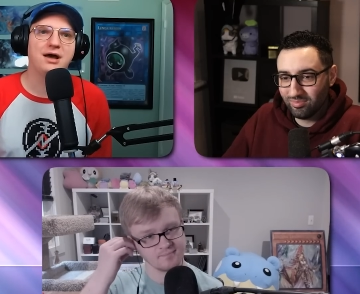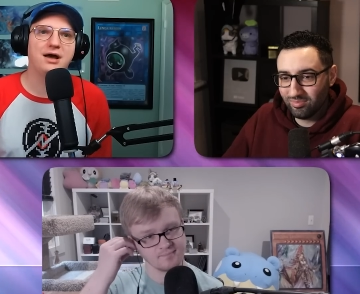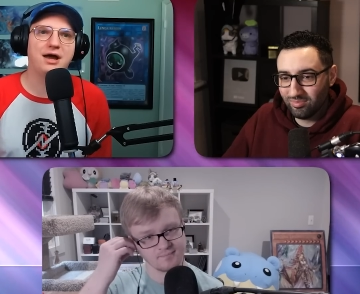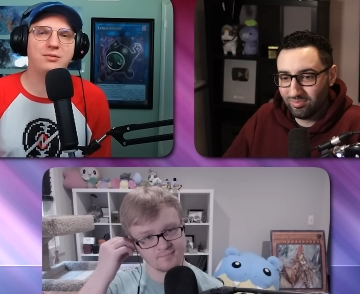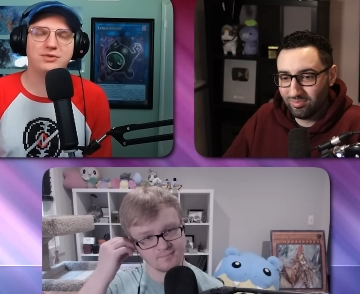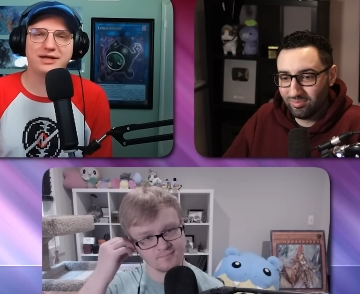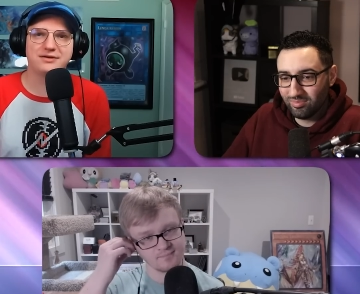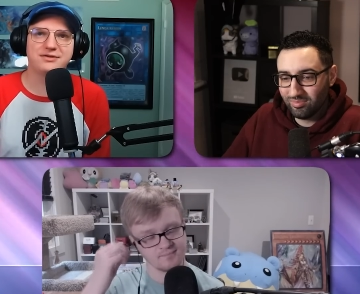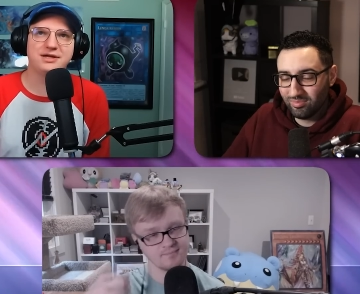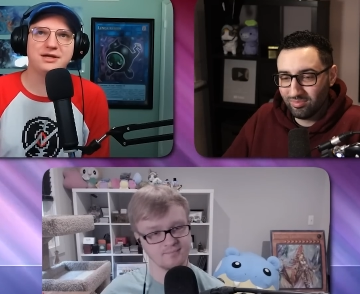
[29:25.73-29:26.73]
Speaker 1: uh, I would like to
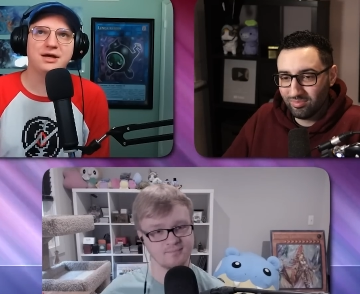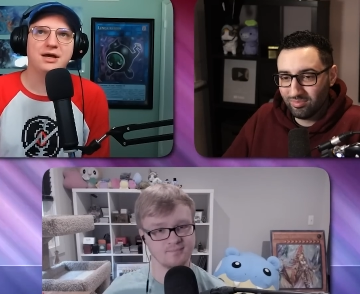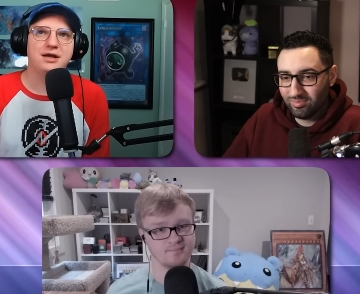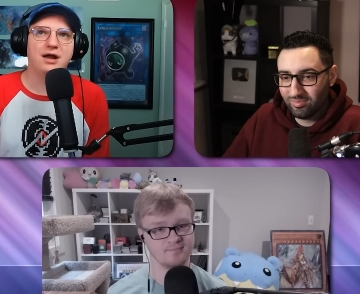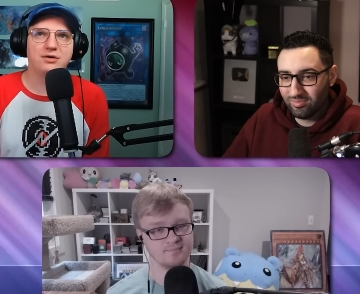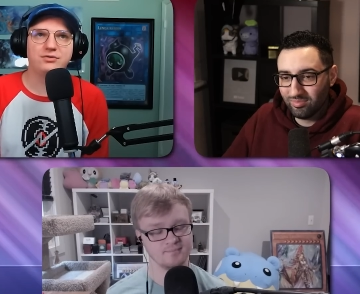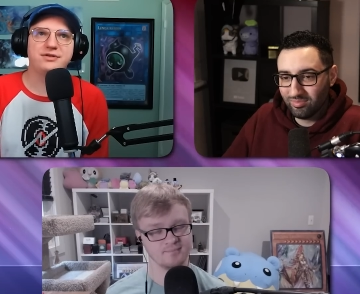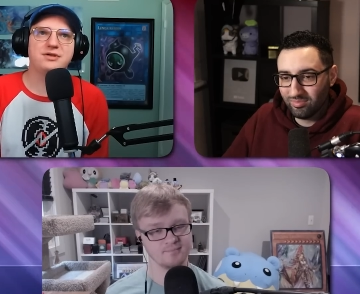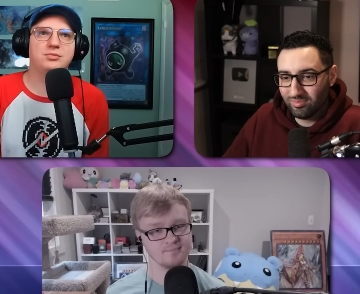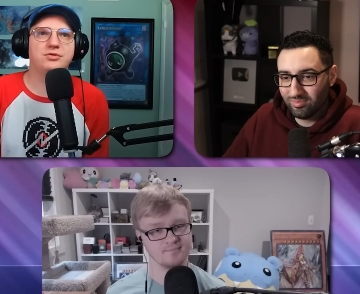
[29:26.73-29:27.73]
see not only
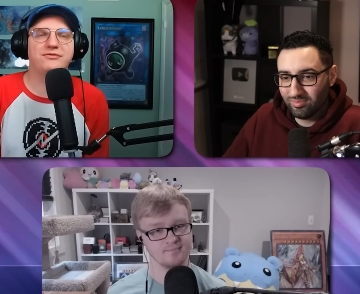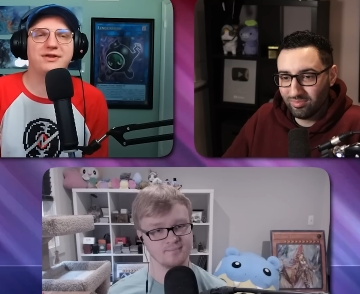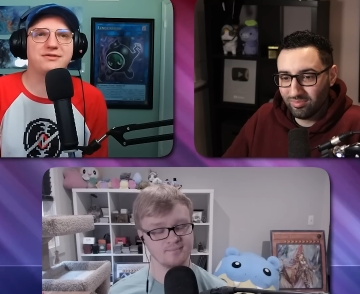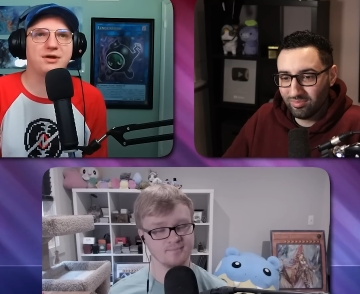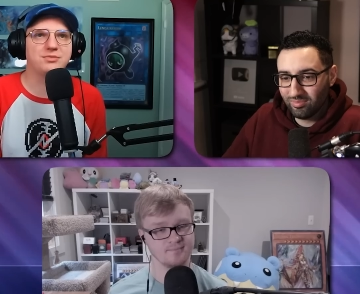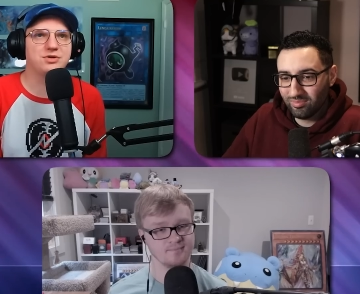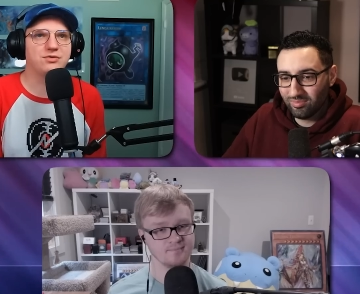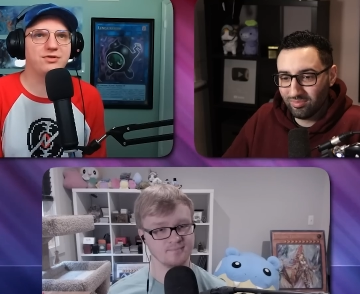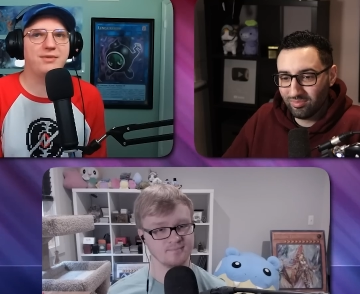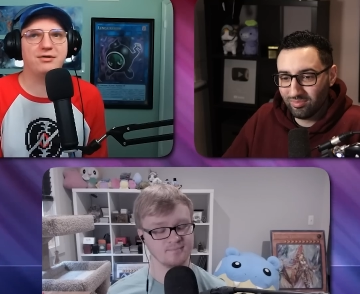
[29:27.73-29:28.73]
similar events come to
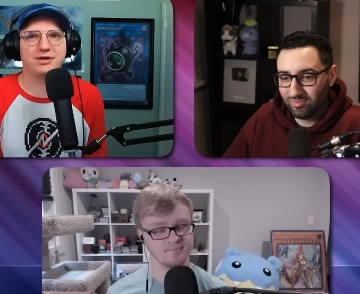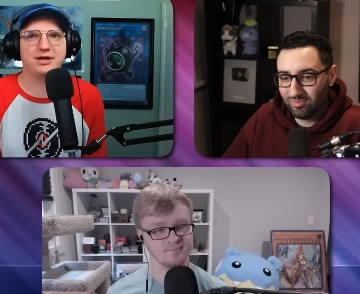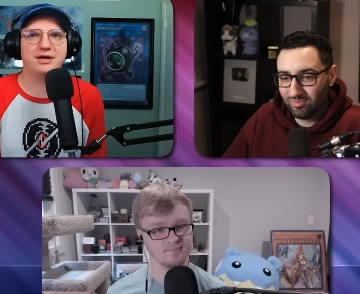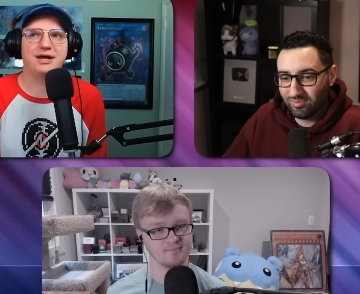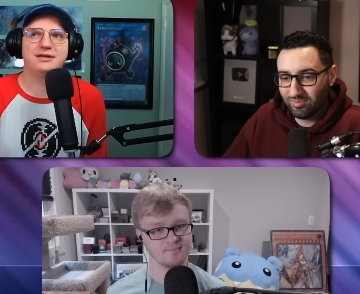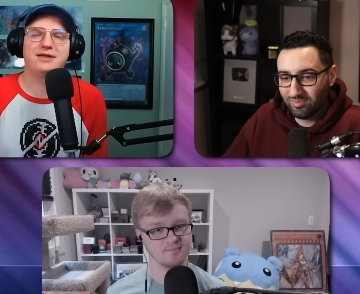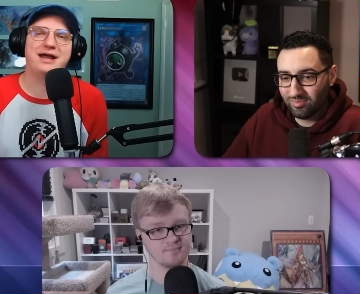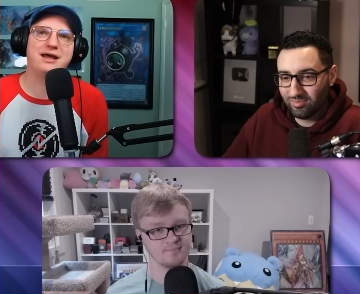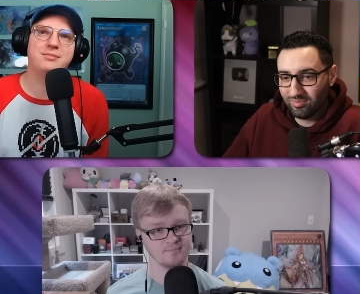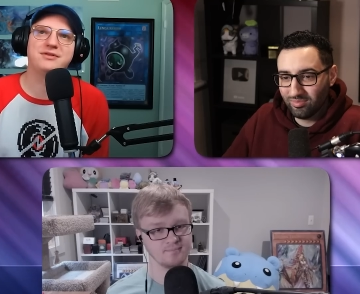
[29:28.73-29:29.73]
North America and
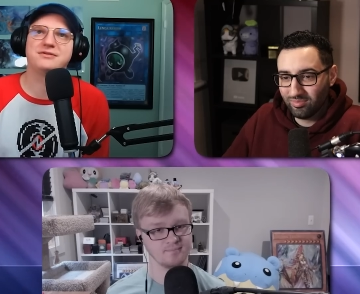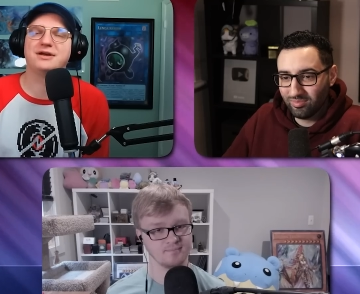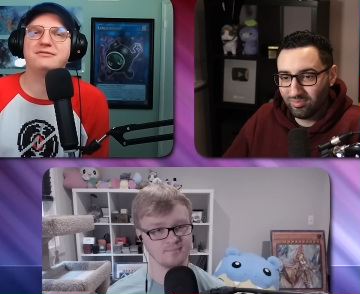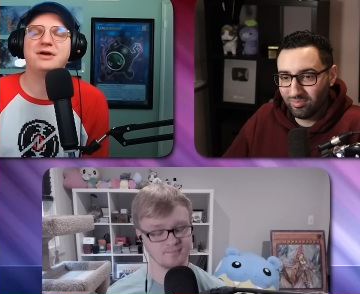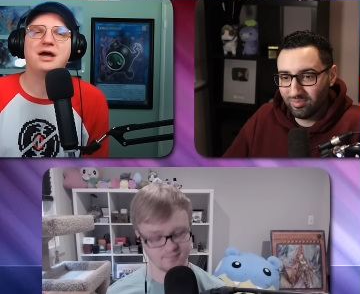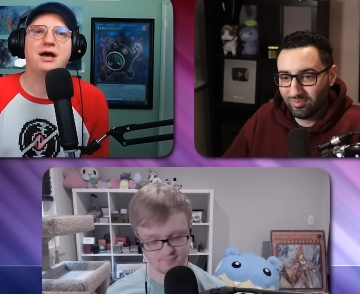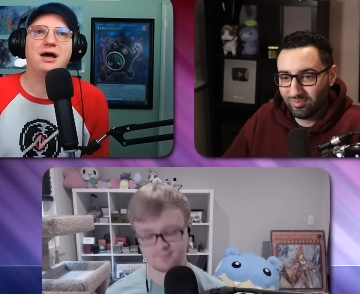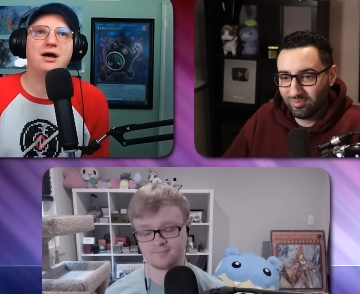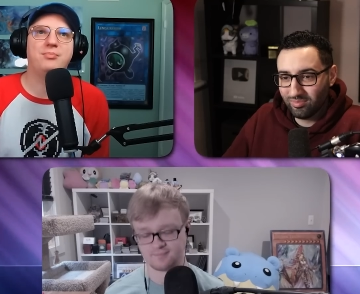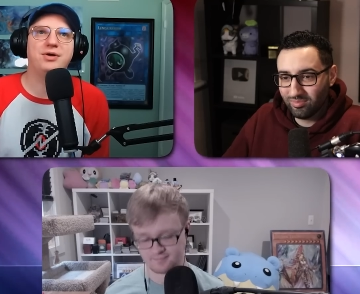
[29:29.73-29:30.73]
LATAM and stuff,
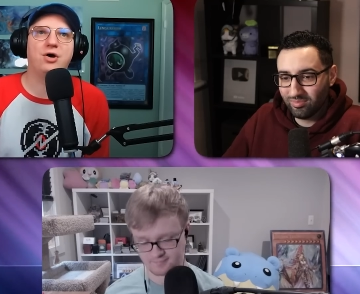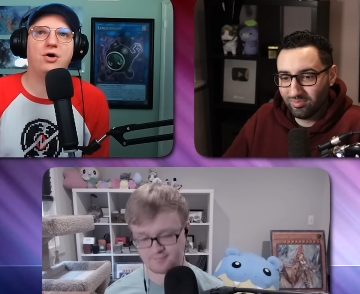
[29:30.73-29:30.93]
uh, but